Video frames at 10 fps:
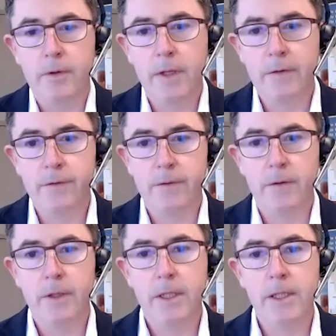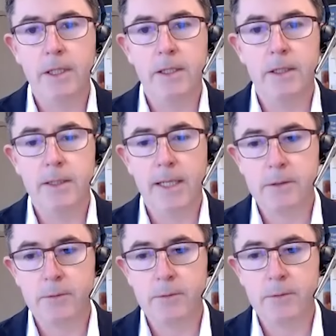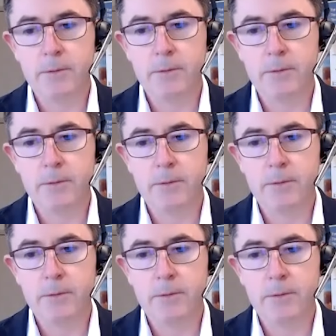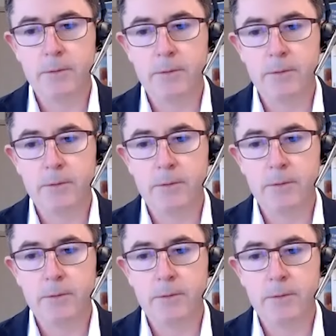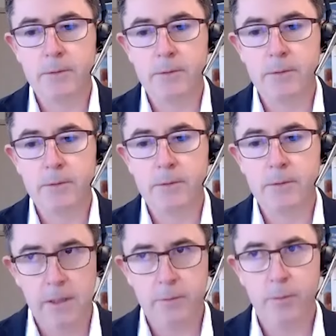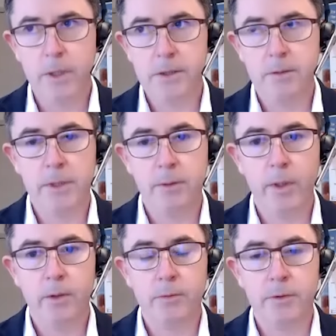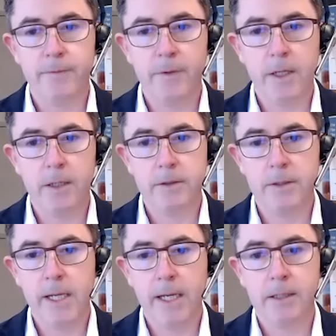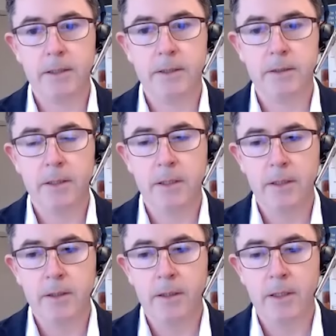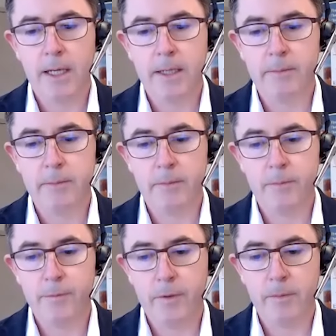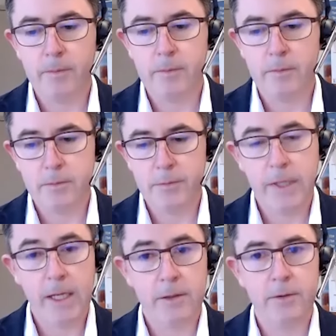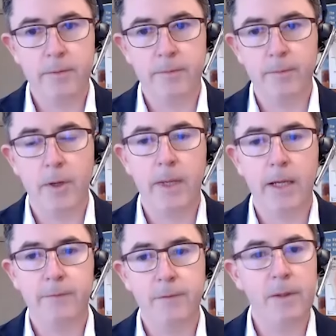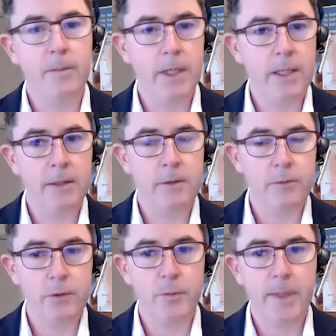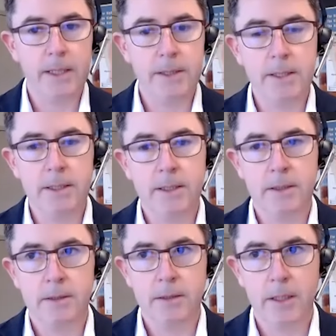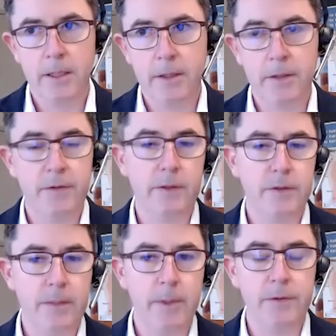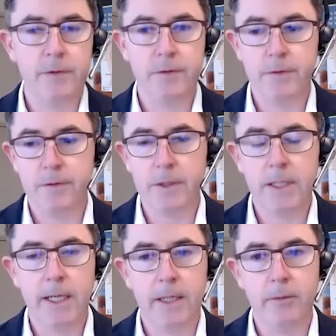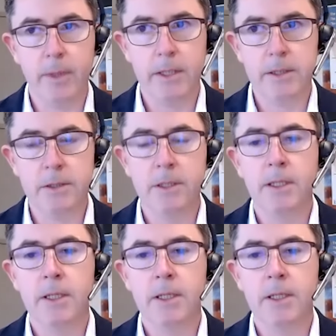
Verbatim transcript: that's the last result from the second of RC drilling. So it's reasonably well defined now um, from down to about 50 meter drill spacing and in some instances still 100 meters.